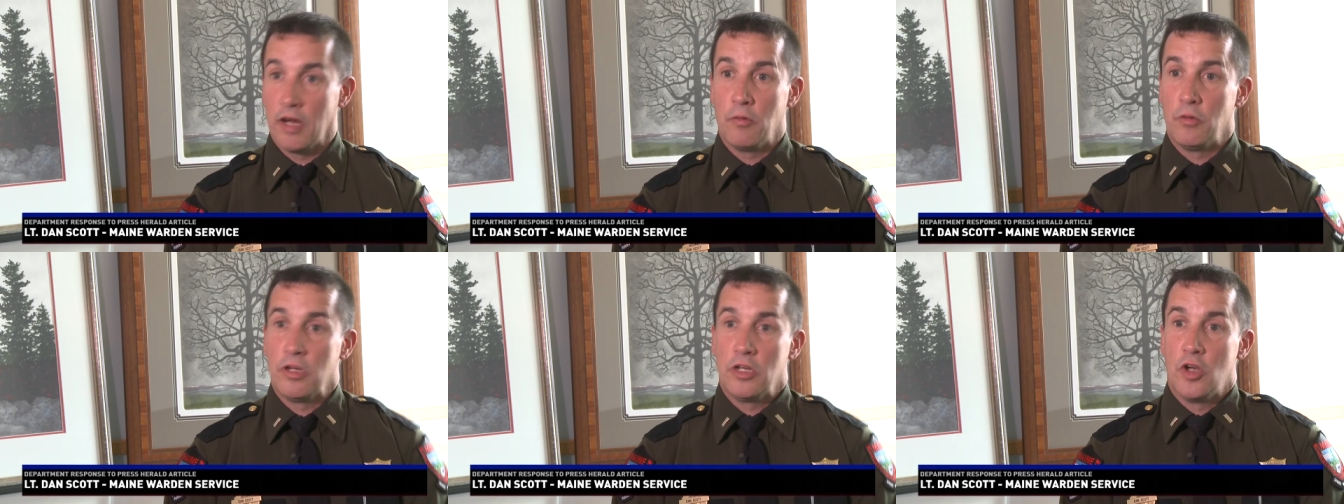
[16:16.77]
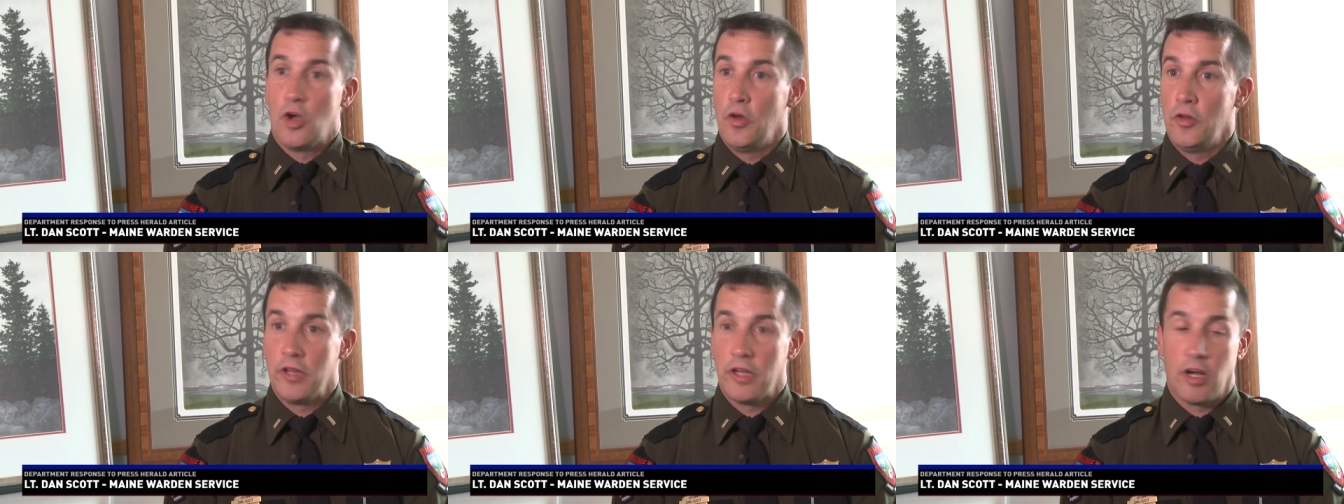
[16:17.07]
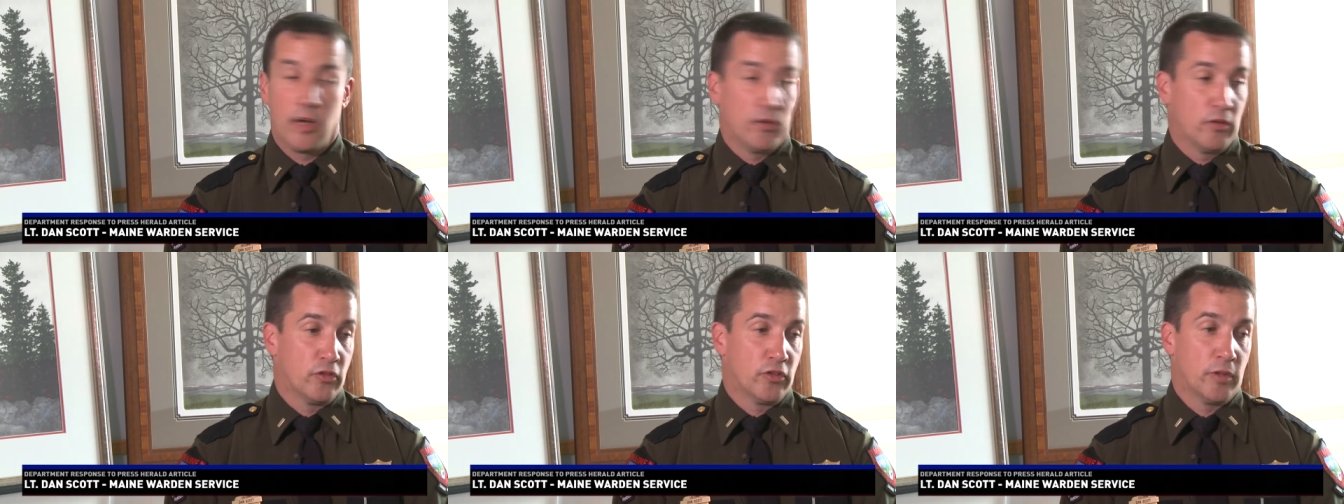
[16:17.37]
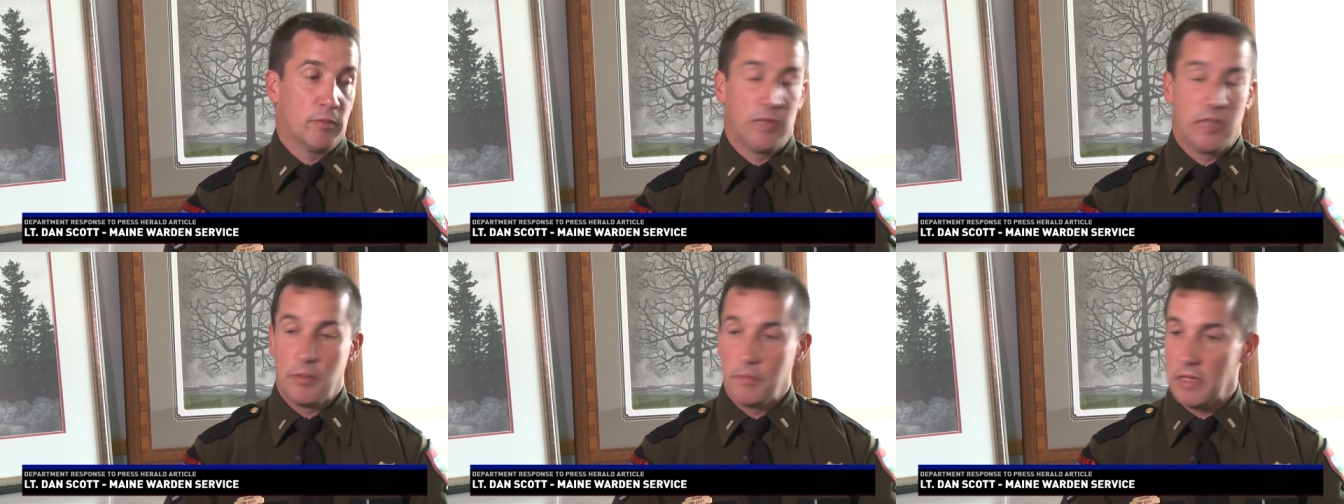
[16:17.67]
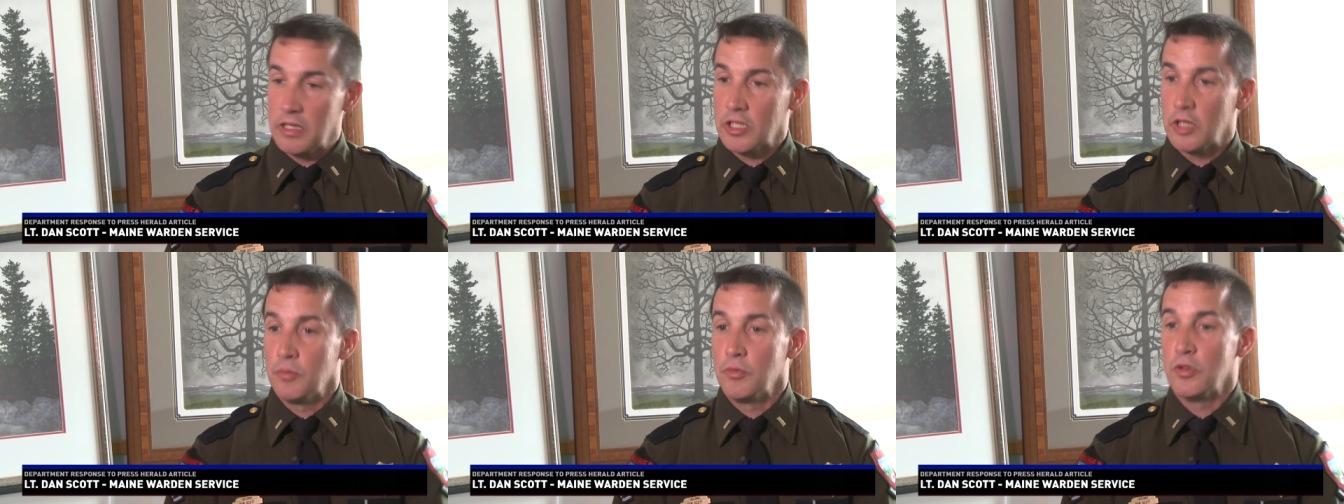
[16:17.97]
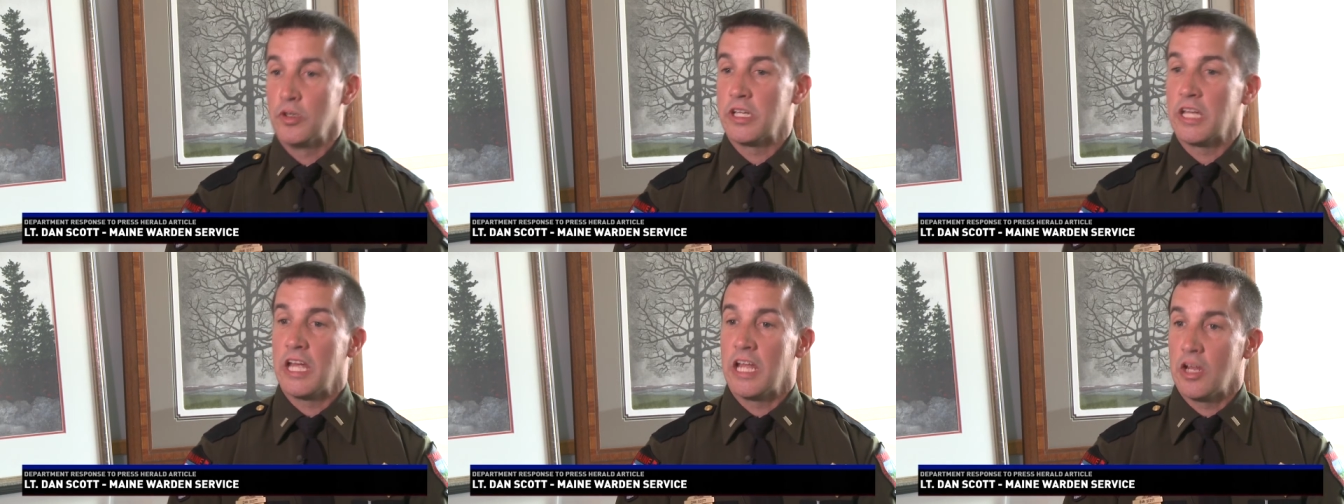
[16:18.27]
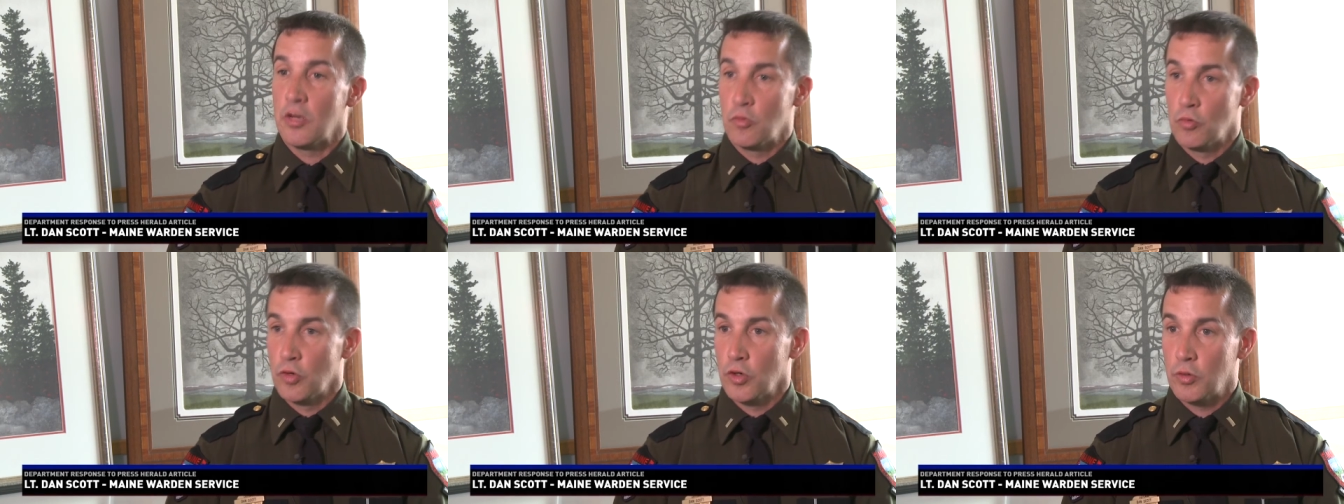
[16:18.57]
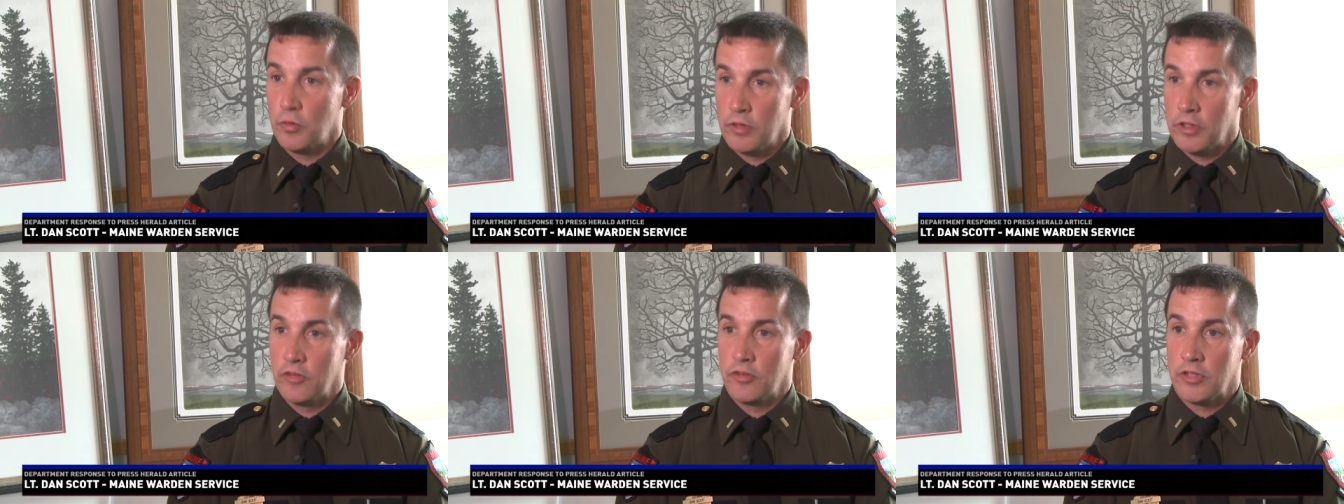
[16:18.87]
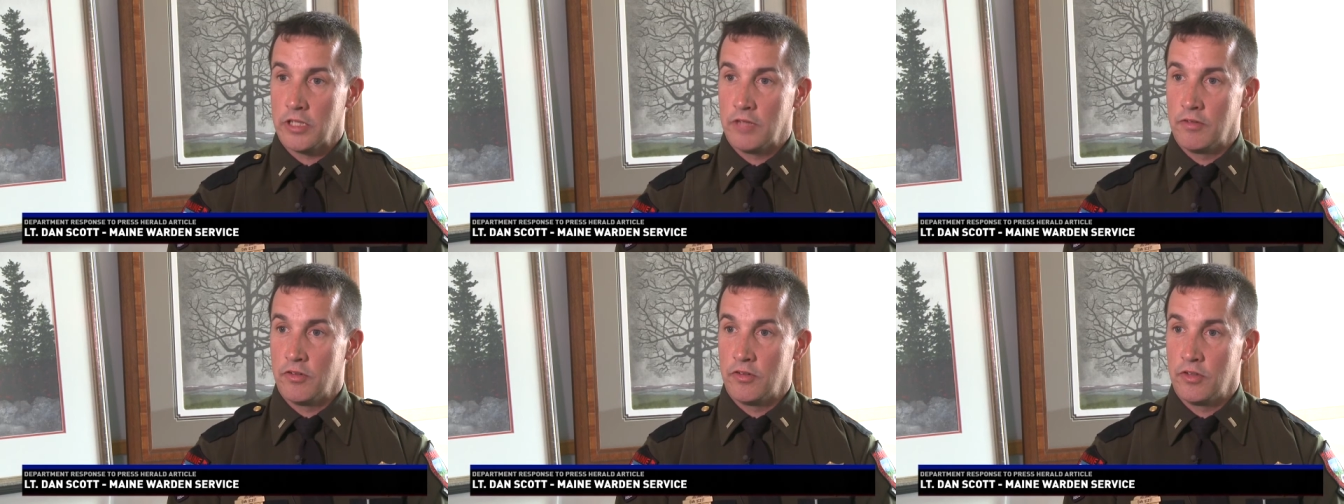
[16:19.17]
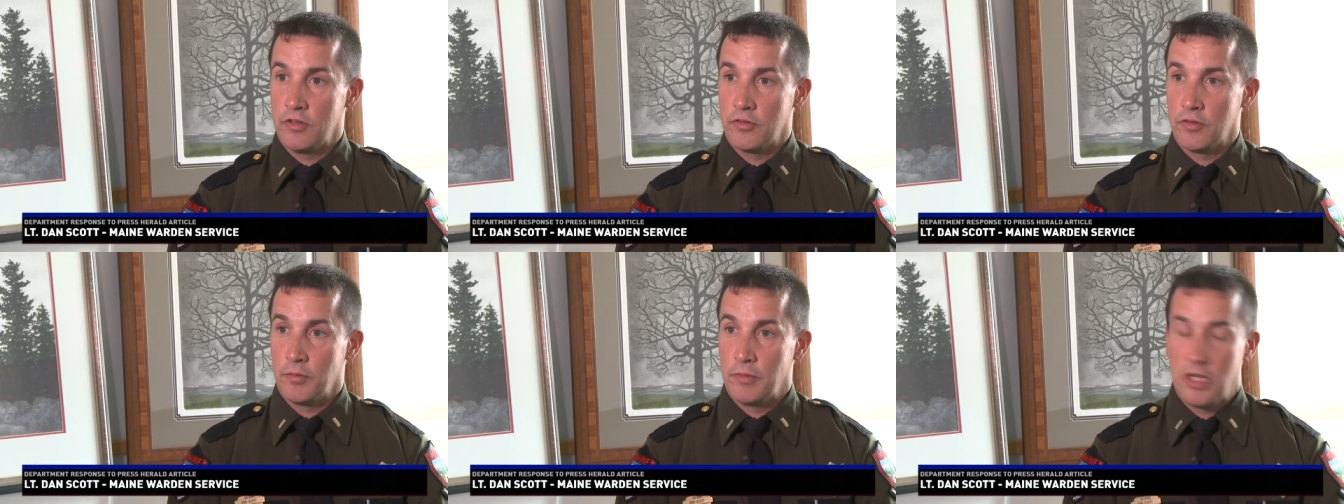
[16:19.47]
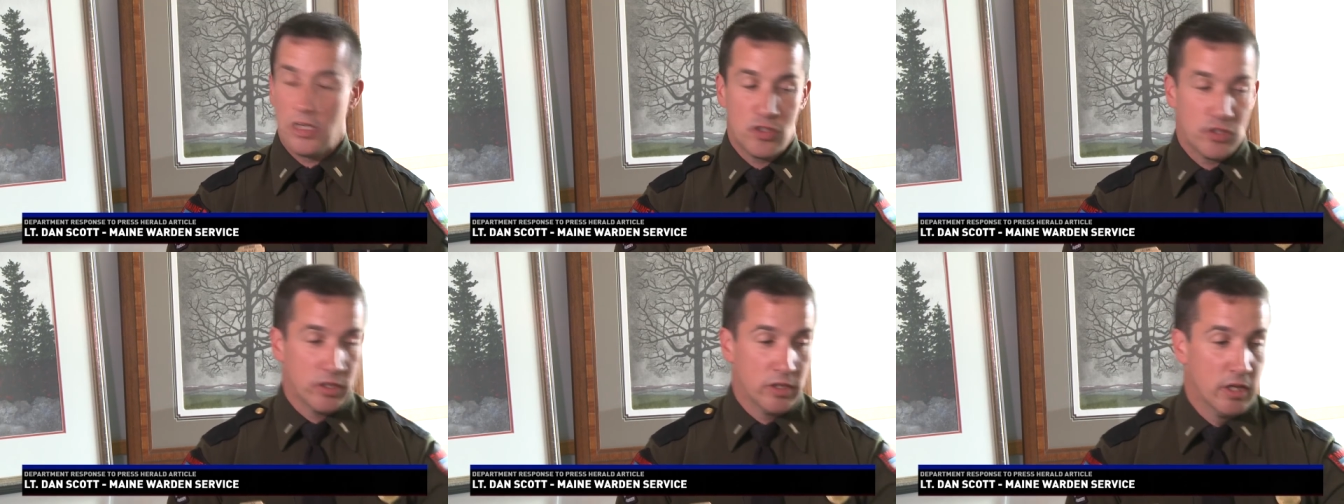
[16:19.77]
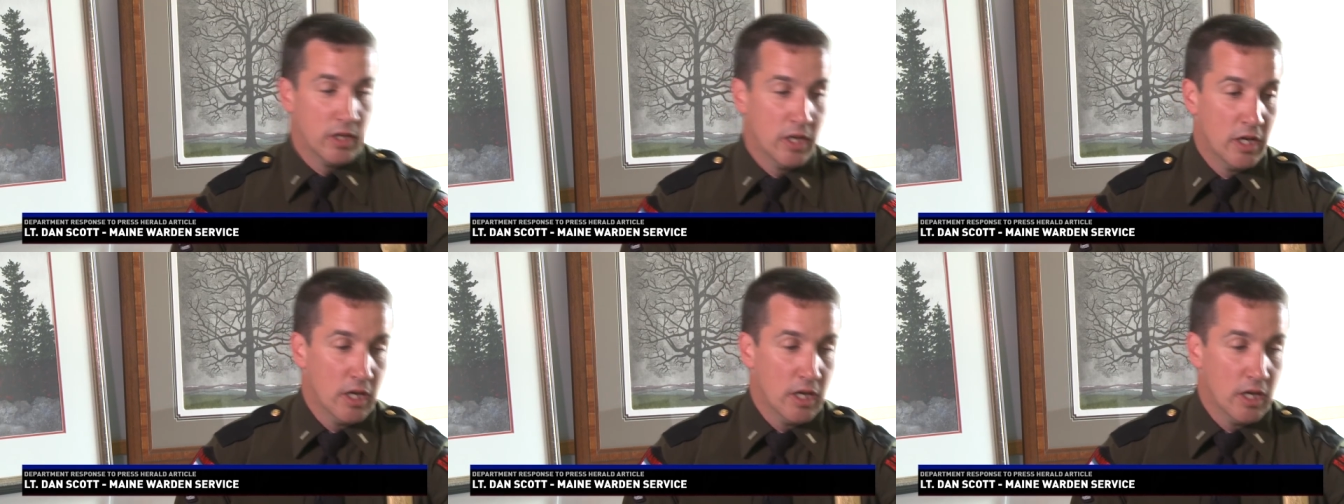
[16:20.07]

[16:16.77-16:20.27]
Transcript: We know they are. There's some of them that communicate and work with us to give us information.